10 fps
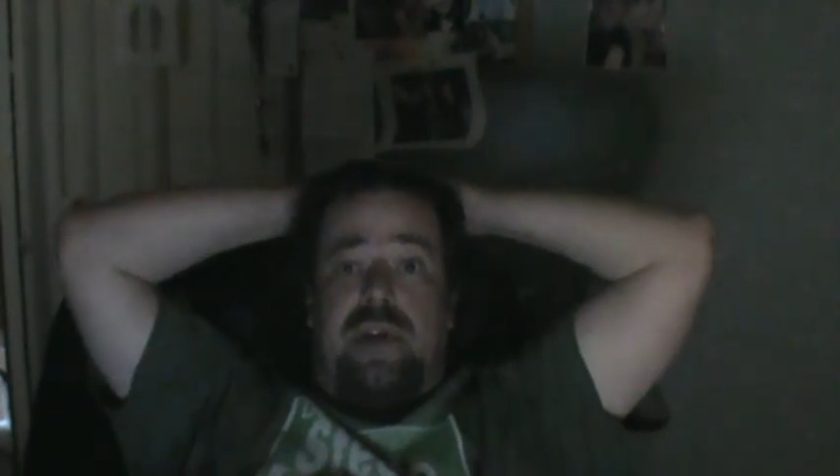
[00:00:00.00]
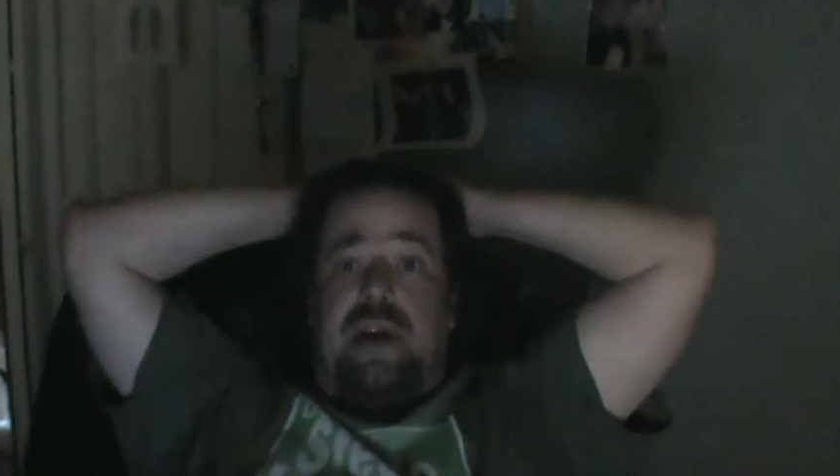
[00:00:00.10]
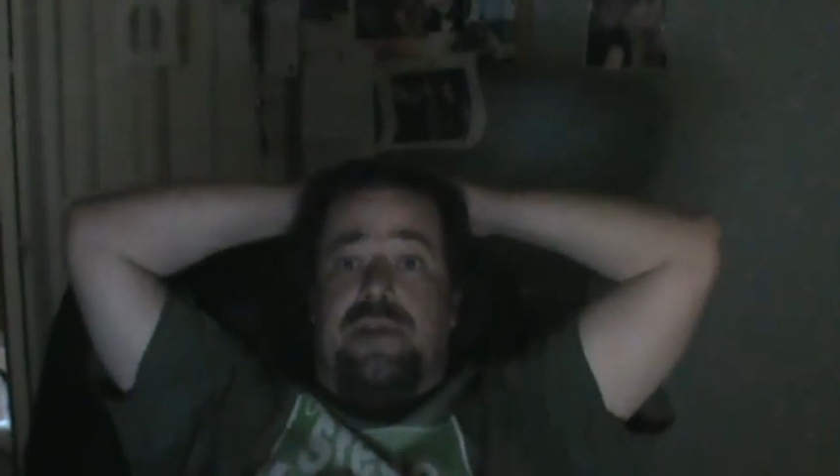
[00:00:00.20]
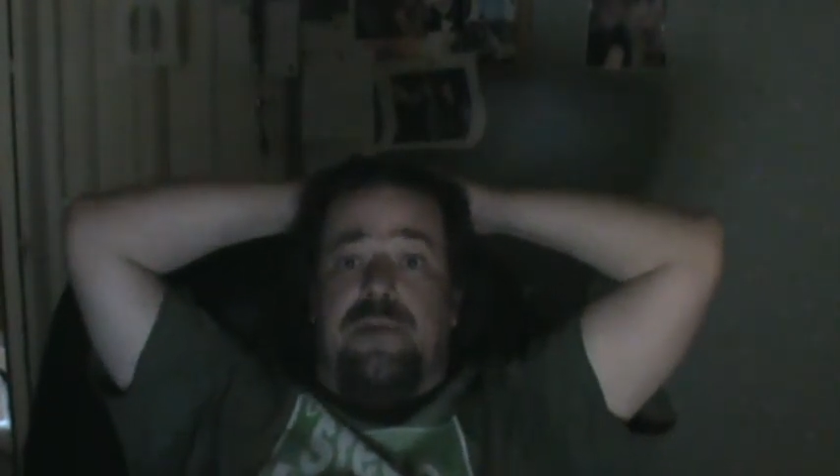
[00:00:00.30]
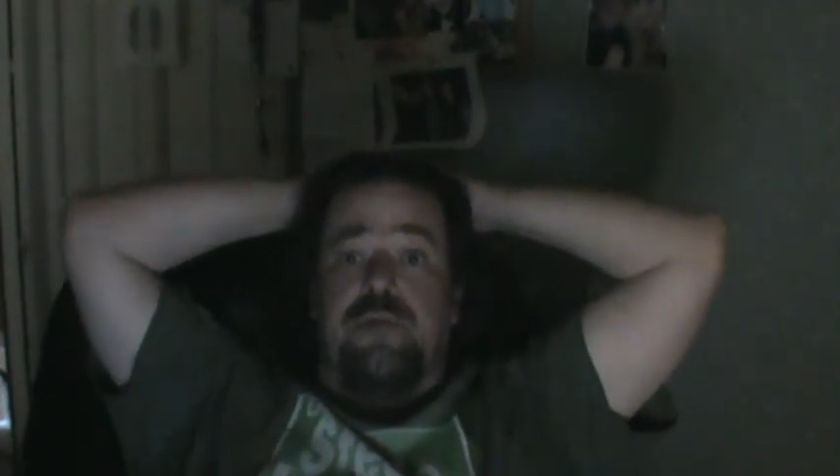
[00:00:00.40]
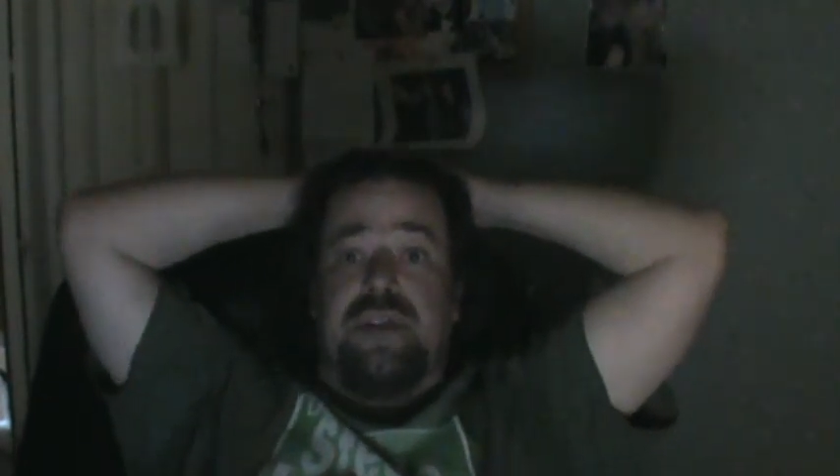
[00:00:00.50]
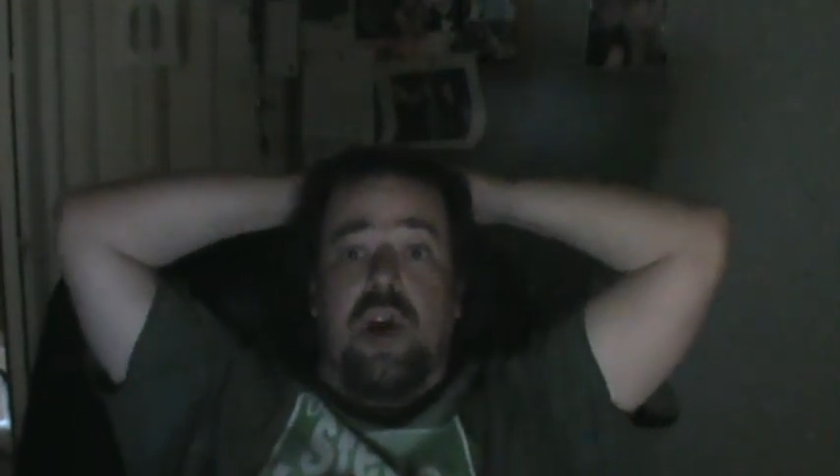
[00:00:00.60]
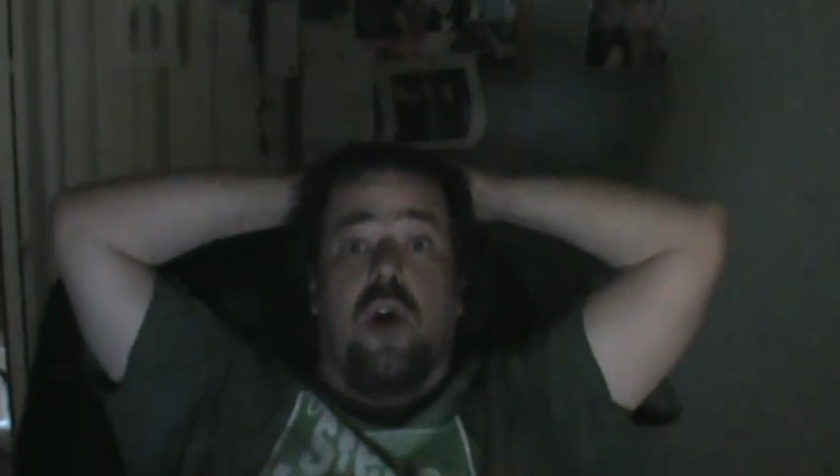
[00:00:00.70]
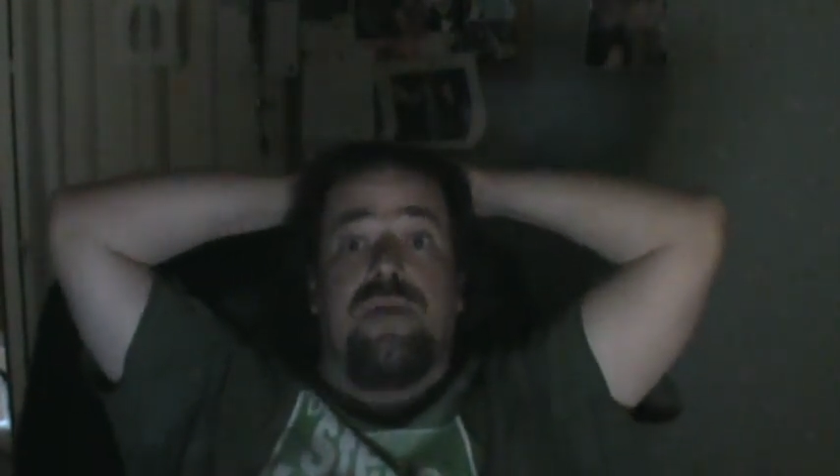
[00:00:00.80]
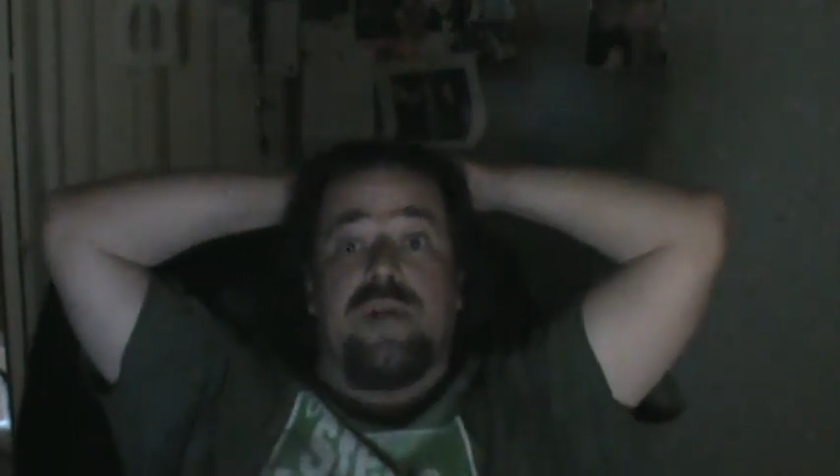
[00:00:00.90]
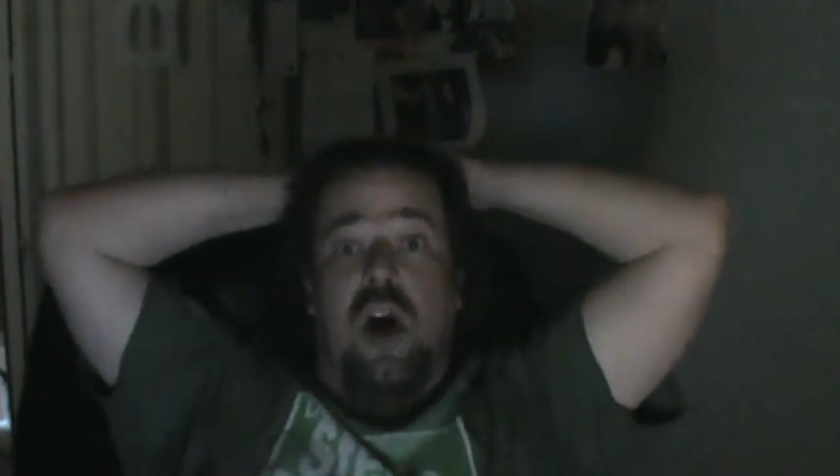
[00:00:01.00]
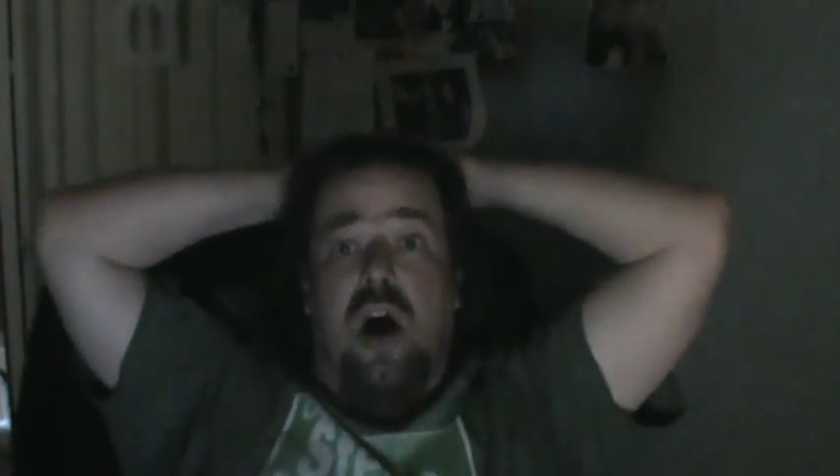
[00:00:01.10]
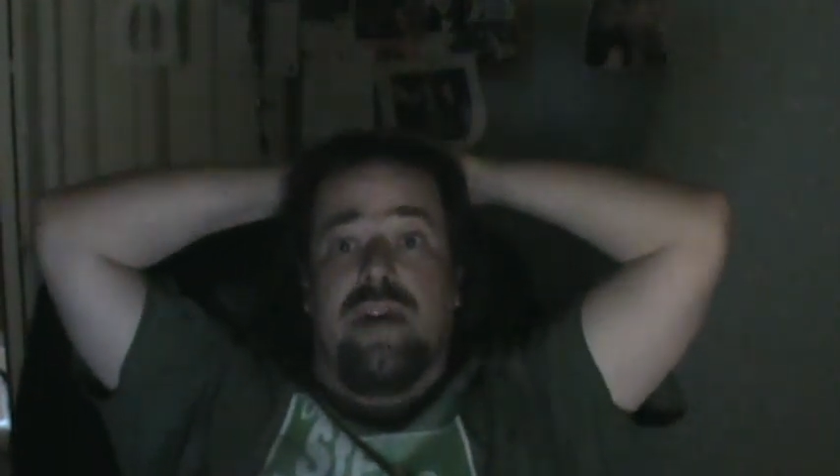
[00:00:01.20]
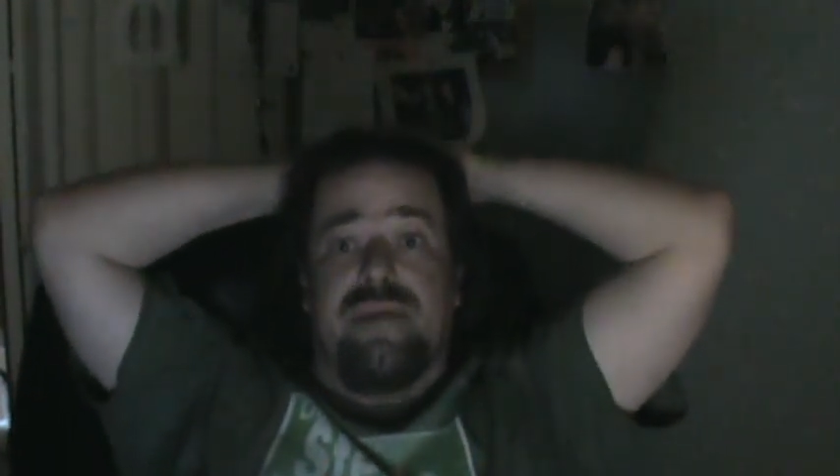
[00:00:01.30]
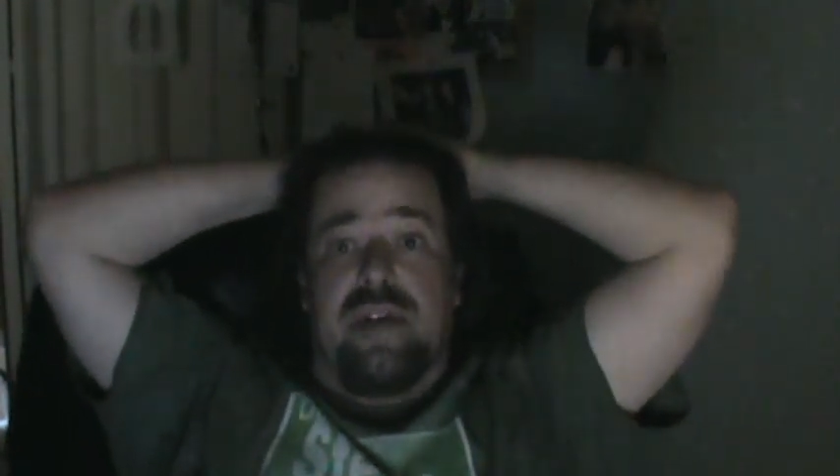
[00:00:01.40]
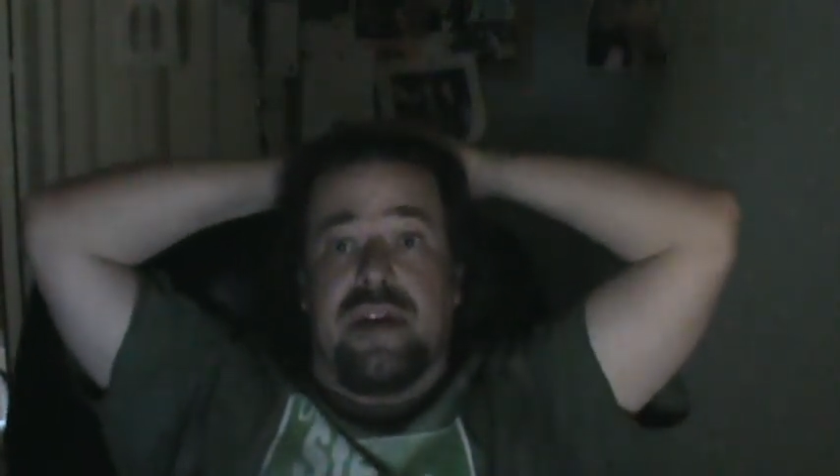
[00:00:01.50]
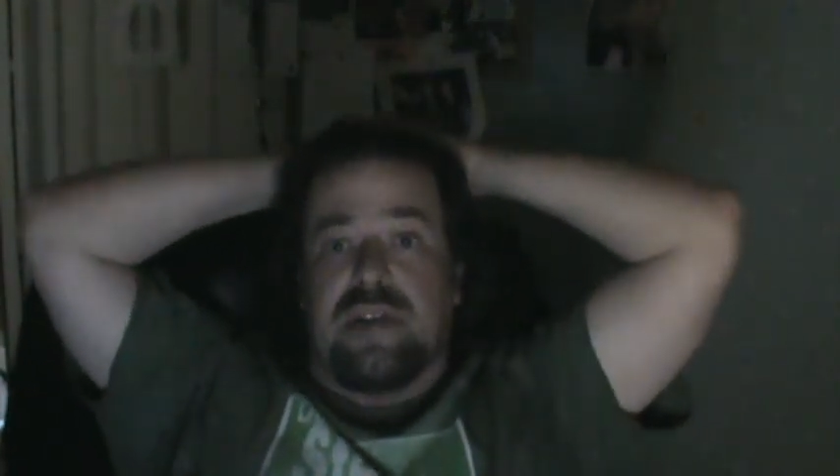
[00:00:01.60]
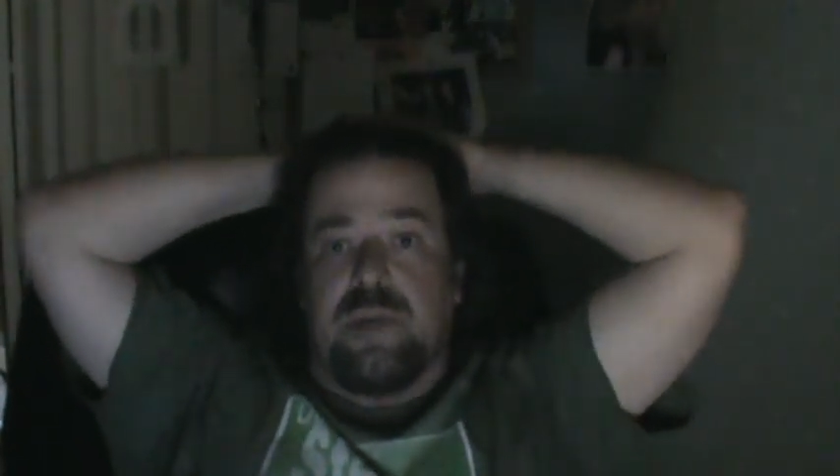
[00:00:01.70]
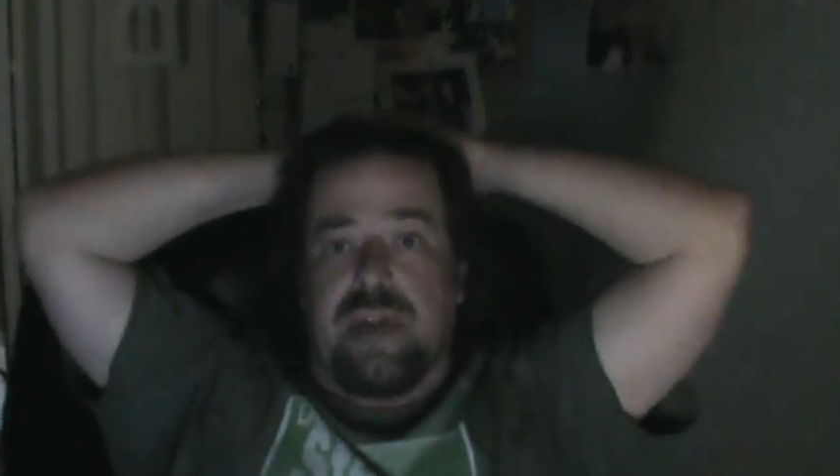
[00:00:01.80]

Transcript: how to resolve conflicts